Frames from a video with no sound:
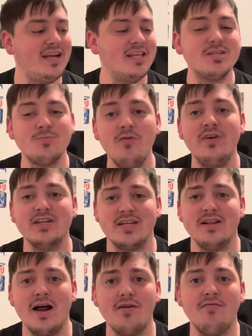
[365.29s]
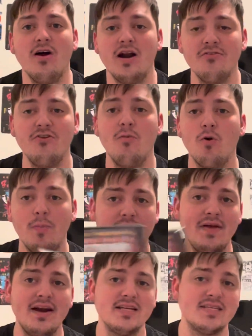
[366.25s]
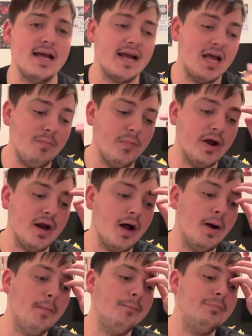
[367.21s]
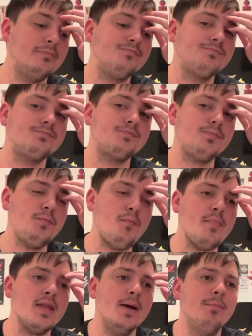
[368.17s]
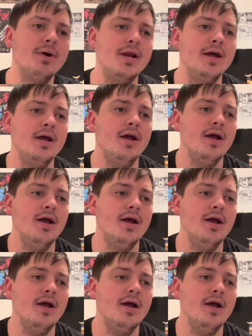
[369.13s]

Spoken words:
And this movie is a lot of fun. I'll talk more about that in a second. But